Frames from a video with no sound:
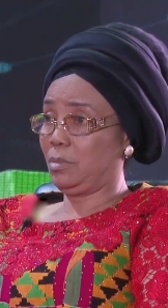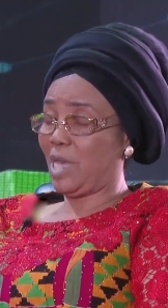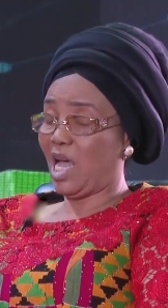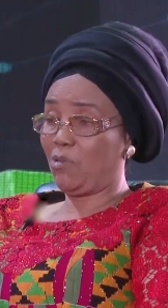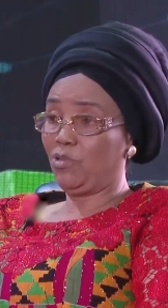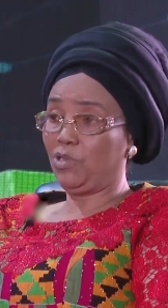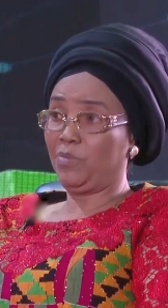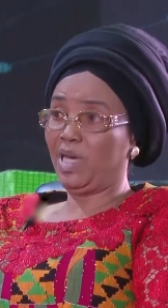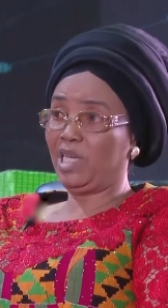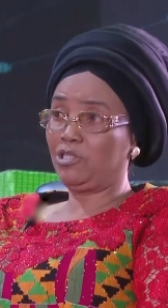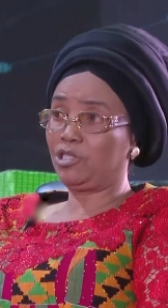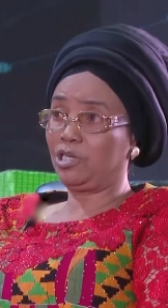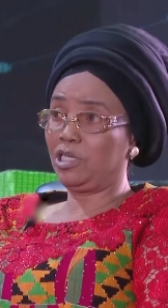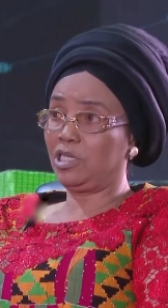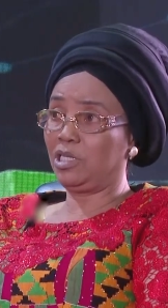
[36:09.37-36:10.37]
I won't
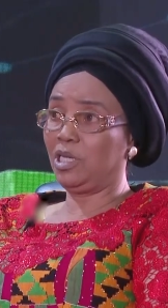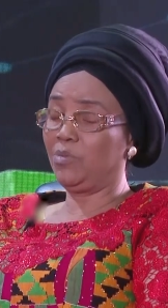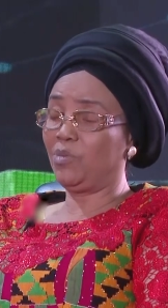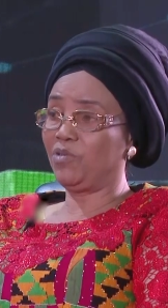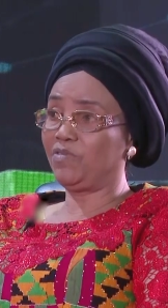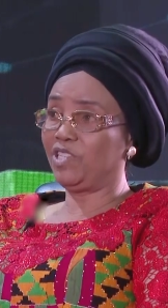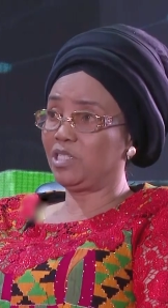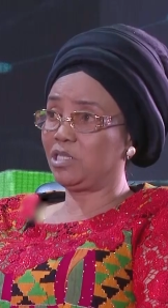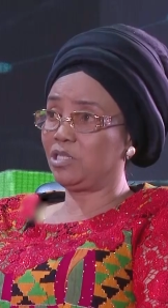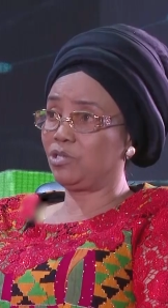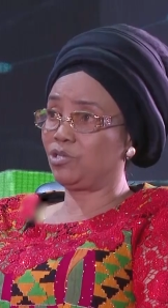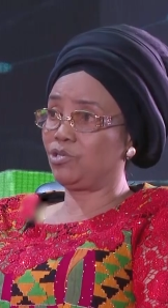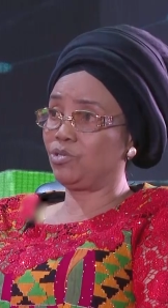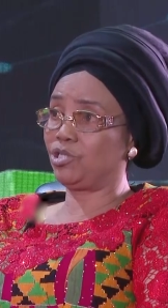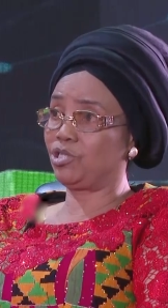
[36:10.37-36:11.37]
mention the name of the
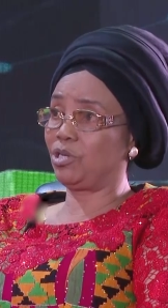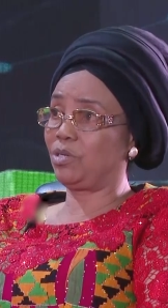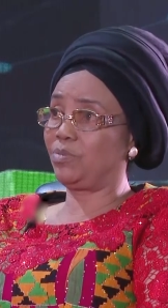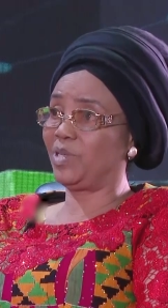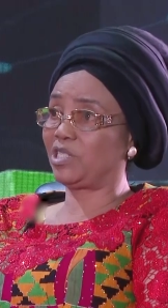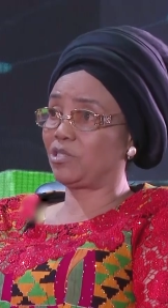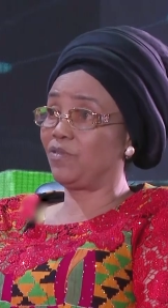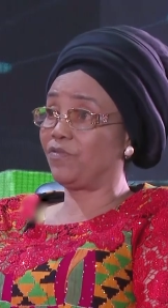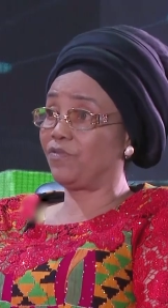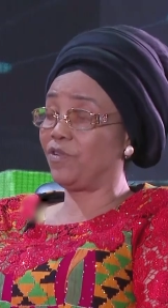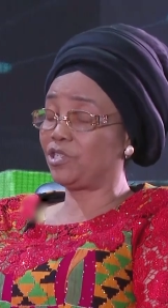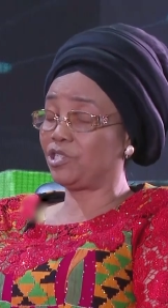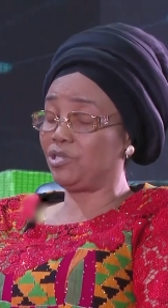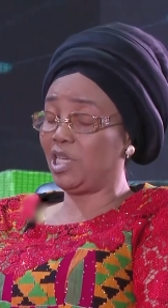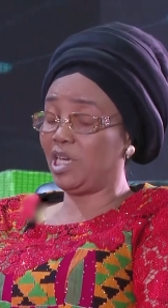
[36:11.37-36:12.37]
institution, but
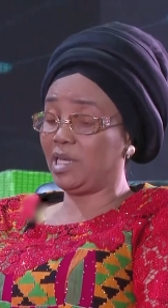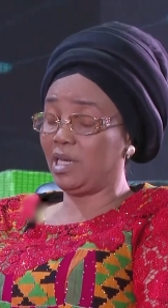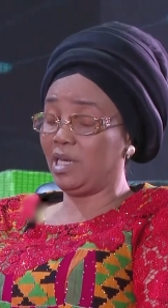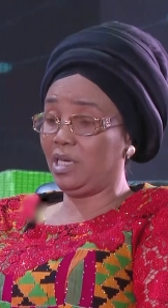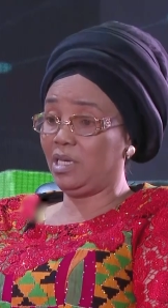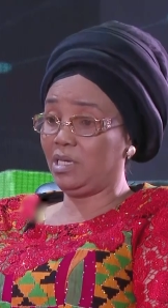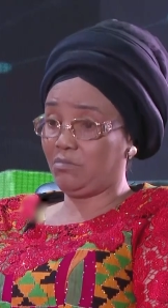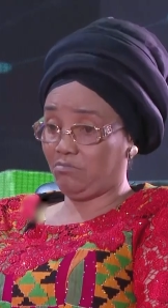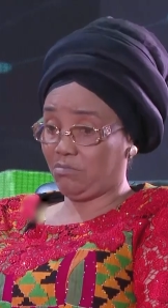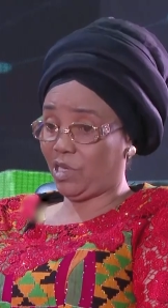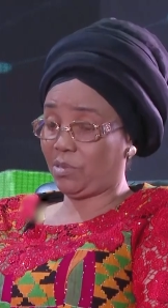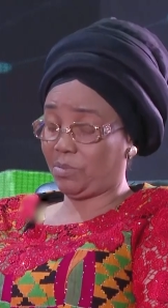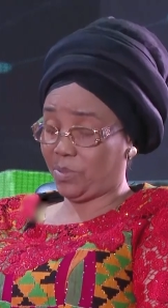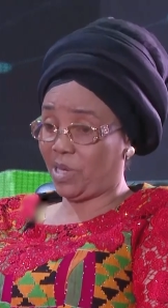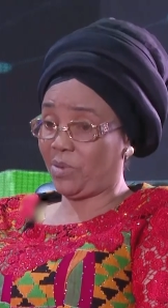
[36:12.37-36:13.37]
unfortunately,
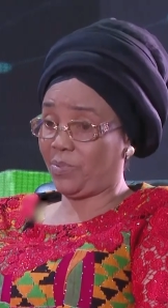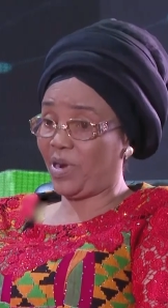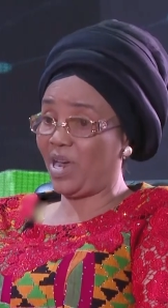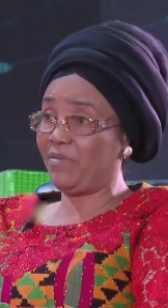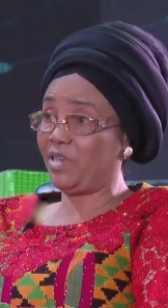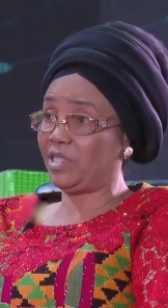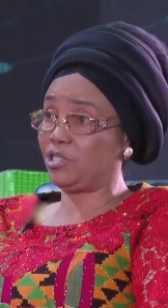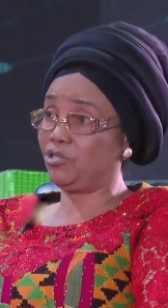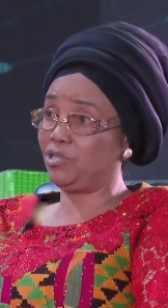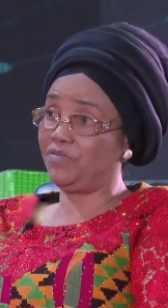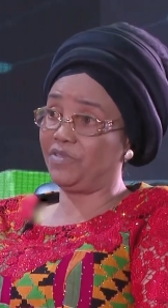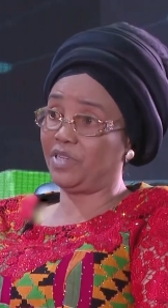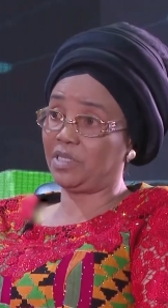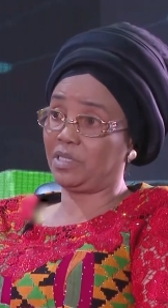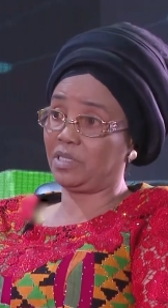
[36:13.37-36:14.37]
well, a private
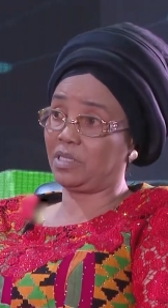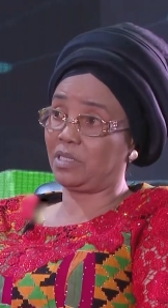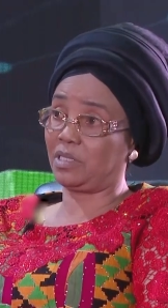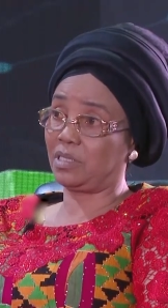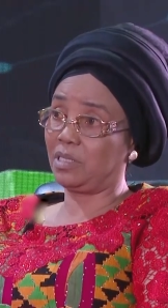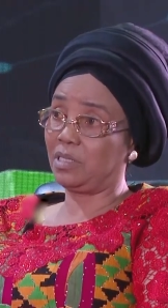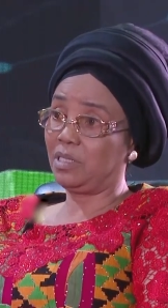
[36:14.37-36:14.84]
university,